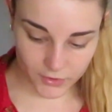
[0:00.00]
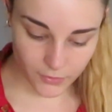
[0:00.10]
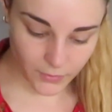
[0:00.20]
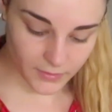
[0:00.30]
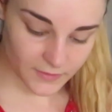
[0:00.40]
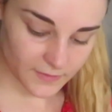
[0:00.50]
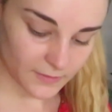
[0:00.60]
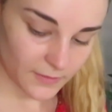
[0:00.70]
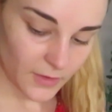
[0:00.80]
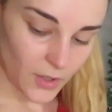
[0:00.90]
what you want to,
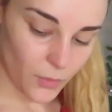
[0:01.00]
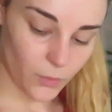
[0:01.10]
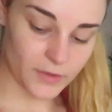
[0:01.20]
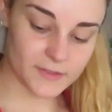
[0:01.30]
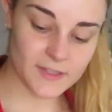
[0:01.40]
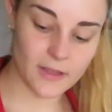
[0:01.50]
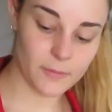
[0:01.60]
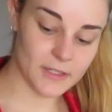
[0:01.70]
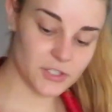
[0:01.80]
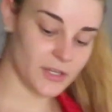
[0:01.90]
want to see
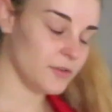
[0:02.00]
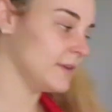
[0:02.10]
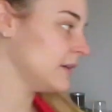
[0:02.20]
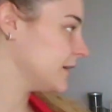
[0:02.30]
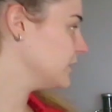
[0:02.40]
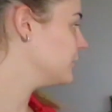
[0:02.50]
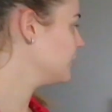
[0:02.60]
on my channel and I will